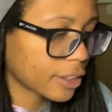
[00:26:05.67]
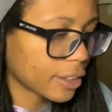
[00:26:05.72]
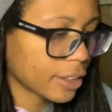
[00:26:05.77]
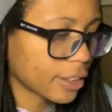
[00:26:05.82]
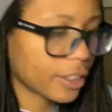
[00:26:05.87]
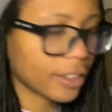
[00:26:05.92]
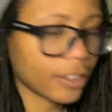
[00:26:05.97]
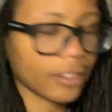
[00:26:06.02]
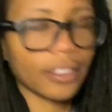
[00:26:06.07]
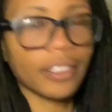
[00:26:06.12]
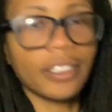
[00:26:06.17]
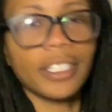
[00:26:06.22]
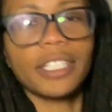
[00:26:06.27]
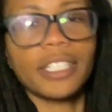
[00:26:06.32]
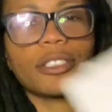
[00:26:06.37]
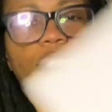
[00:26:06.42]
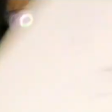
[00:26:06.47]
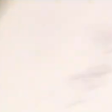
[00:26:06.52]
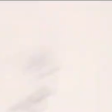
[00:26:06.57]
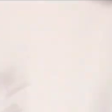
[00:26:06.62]
Yeah, look
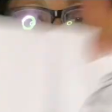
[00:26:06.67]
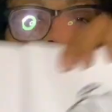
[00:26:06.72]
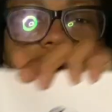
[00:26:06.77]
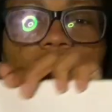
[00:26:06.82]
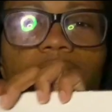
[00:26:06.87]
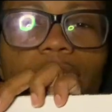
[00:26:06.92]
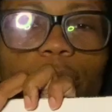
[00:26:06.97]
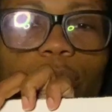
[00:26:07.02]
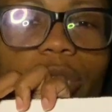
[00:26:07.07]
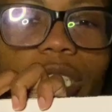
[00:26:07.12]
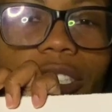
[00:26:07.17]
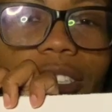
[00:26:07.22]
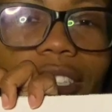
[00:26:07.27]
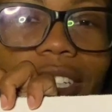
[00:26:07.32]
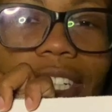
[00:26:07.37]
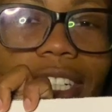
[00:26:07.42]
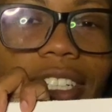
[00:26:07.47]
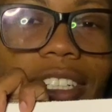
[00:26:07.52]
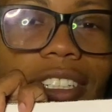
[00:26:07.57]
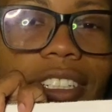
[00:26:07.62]
how spiky I made her
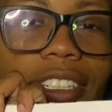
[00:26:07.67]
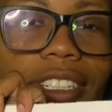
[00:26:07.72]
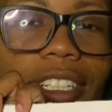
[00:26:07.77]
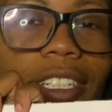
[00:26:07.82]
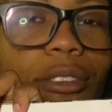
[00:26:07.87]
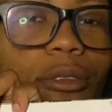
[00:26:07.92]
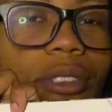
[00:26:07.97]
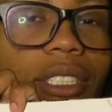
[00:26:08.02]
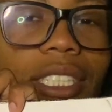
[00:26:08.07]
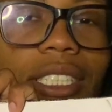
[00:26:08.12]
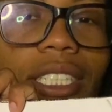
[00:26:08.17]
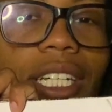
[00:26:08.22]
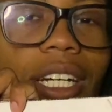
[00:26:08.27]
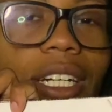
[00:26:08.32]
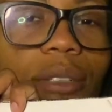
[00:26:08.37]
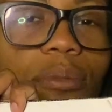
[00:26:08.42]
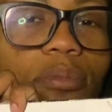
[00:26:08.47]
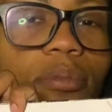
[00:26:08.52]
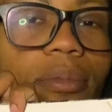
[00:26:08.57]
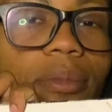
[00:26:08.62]
hair. It was a
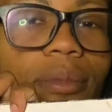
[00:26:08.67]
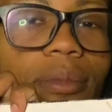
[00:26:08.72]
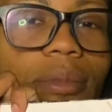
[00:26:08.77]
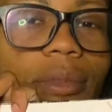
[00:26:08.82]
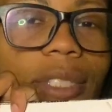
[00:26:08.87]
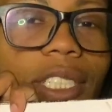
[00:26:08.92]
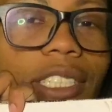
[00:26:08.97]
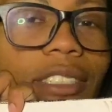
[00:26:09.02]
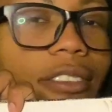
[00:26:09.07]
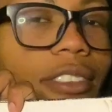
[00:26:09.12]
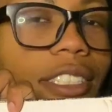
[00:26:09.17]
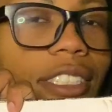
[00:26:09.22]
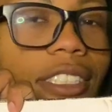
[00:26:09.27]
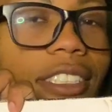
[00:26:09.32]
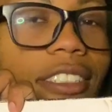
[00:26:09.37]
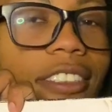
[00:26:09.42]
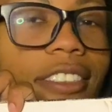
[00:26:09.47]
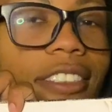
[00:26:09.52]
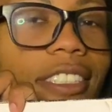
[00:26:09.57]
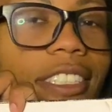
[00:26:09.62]
time. It was a
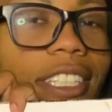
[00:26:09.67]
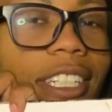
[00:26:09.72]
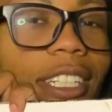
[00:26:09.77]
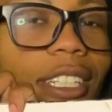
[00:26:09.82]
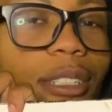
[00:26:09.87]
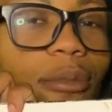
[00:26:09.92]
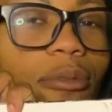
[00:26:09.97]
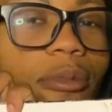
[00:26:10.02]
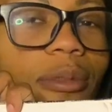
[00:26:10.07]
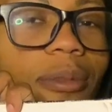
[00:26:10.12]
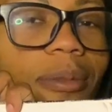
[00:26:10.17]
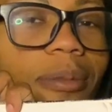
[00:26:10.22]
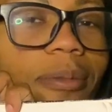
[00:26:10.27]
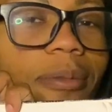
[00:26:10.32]
certain time.